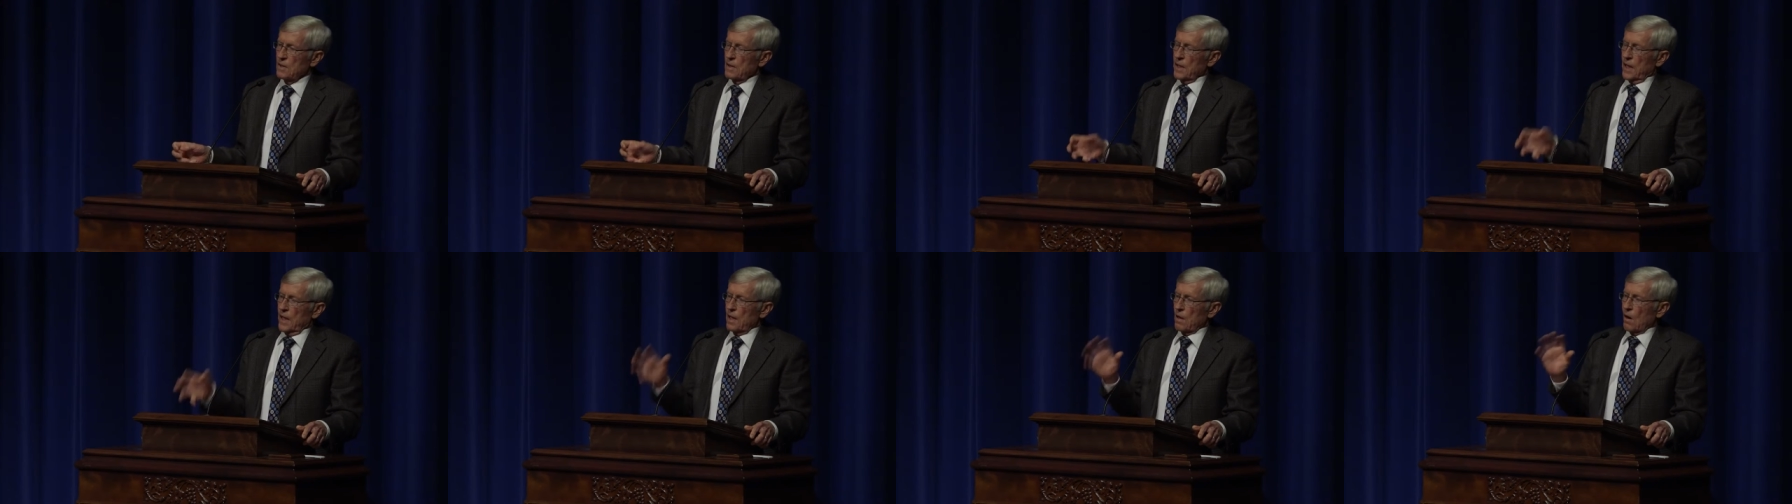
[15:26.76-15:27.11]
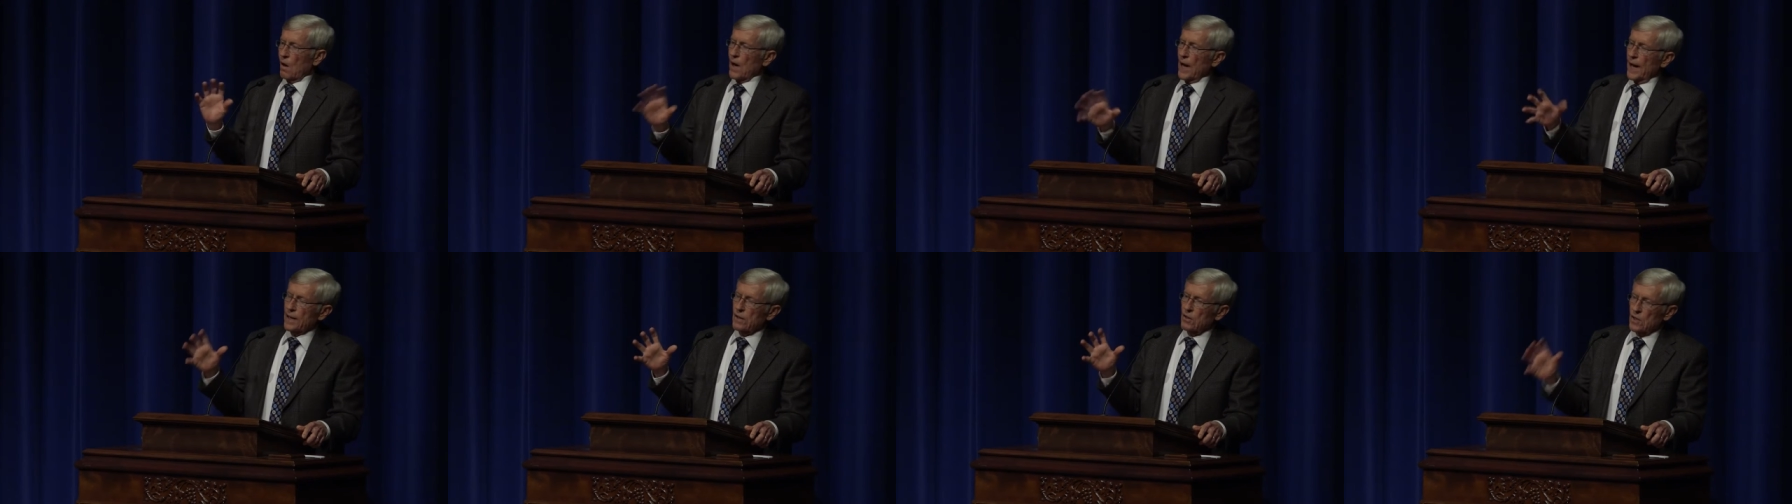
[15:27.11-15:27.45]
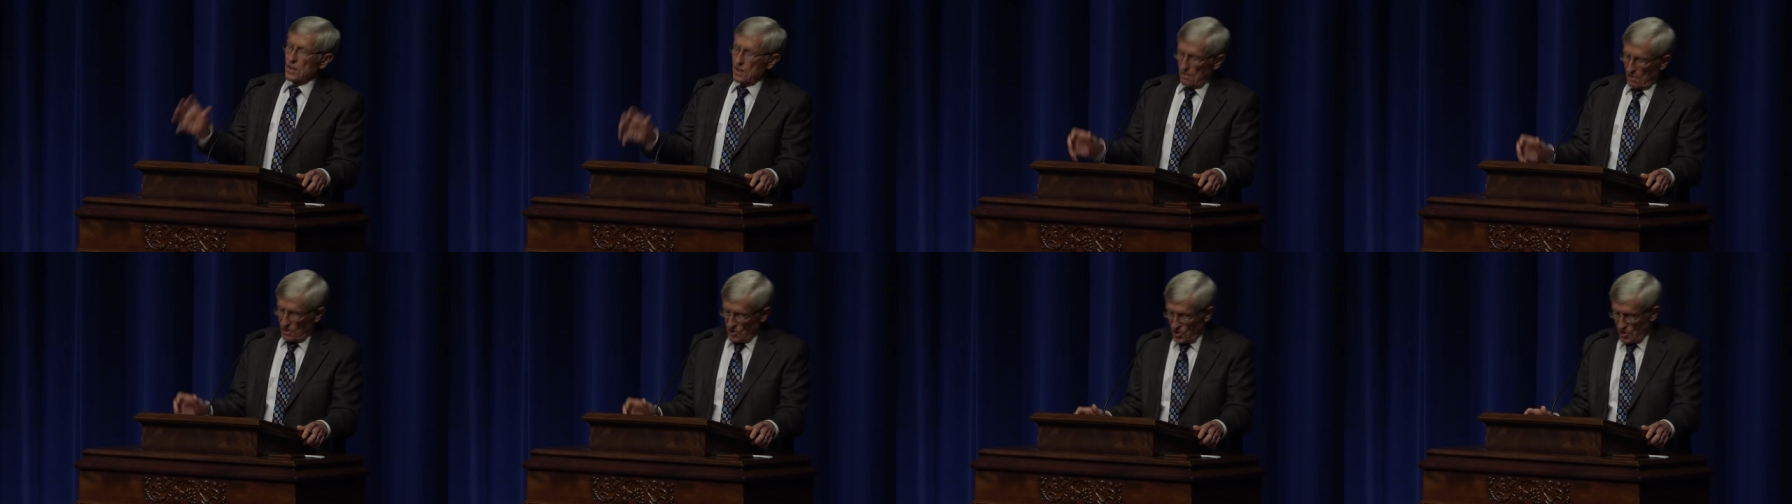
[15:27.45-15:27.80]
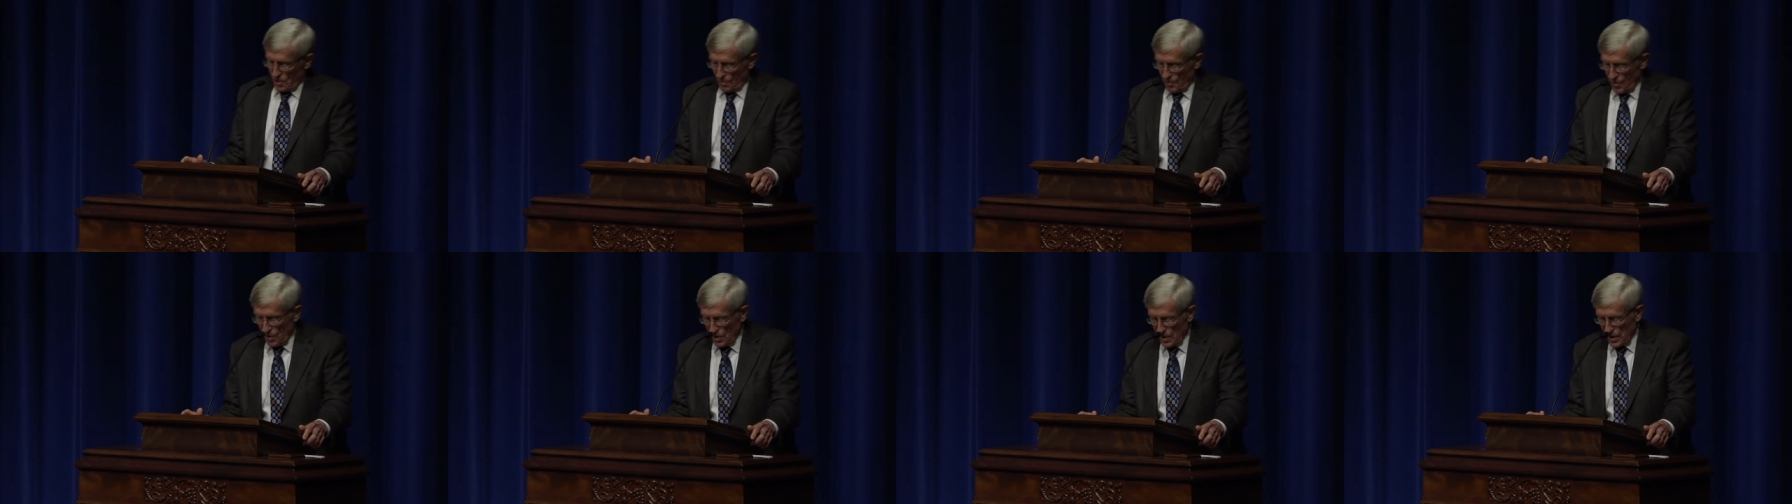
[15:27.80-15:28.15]
and our
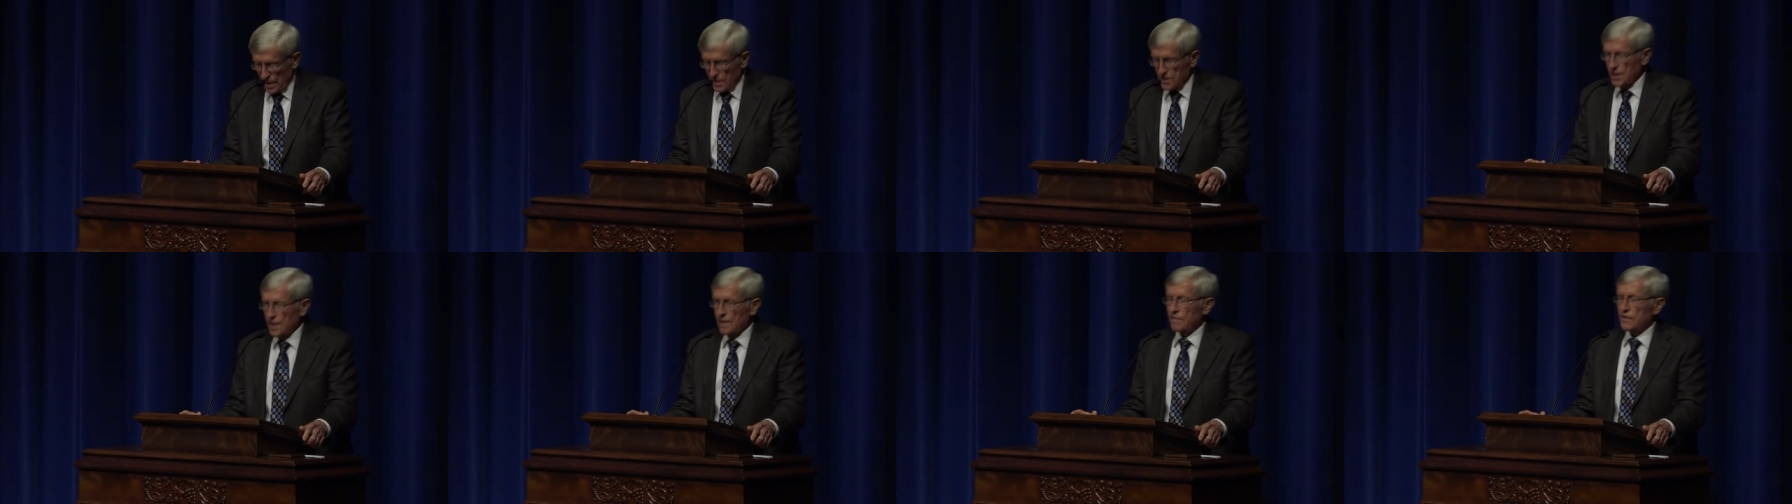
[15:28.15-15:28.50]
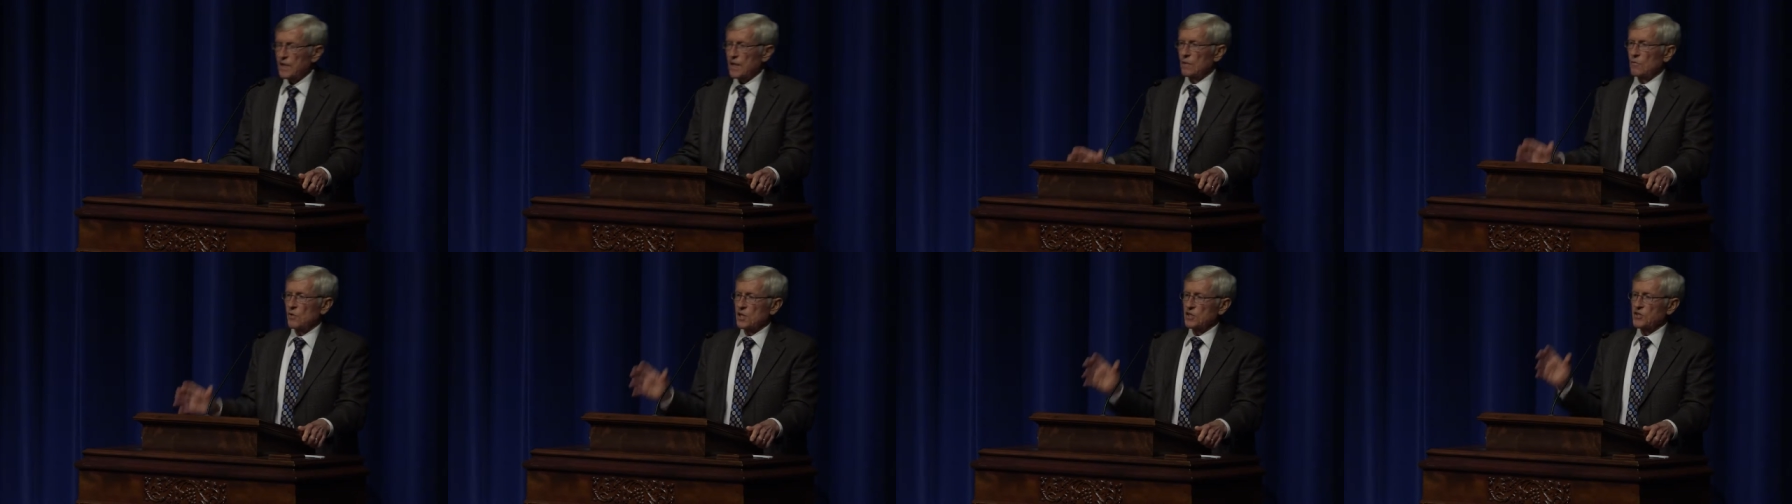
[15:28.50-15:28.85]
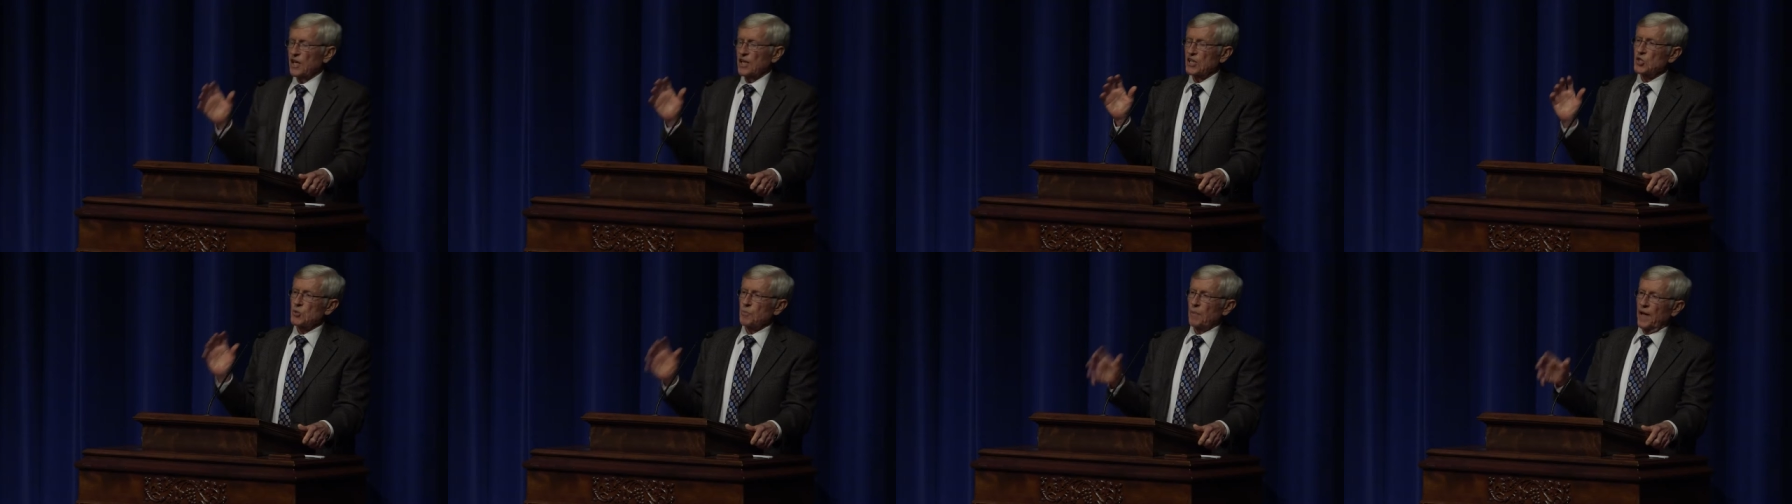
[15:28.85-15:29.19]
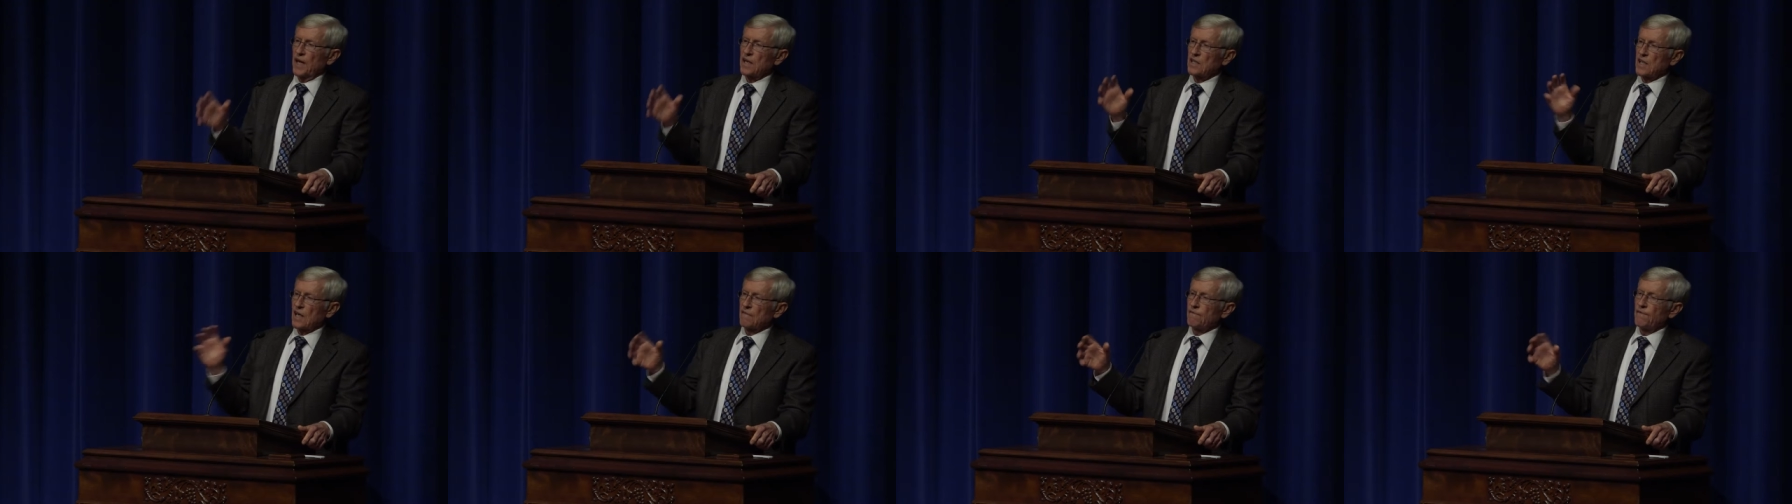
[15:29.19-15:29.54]
agricultural productivity was
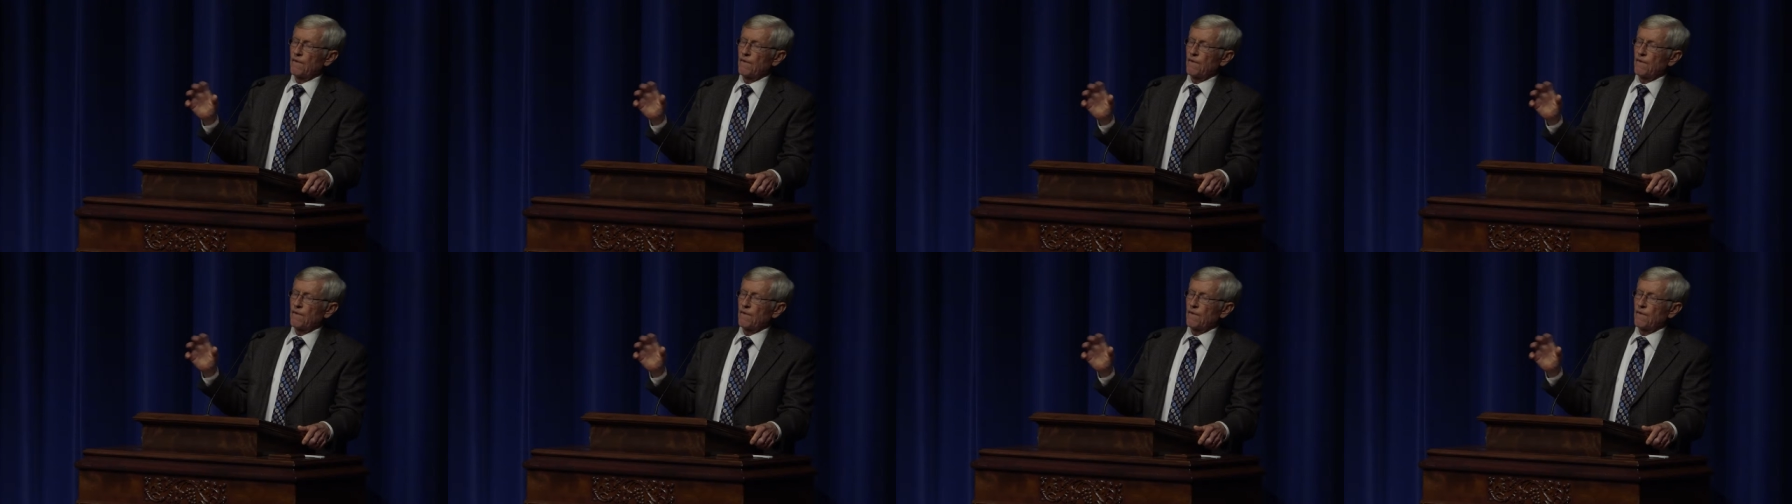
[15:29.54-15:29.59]
expanding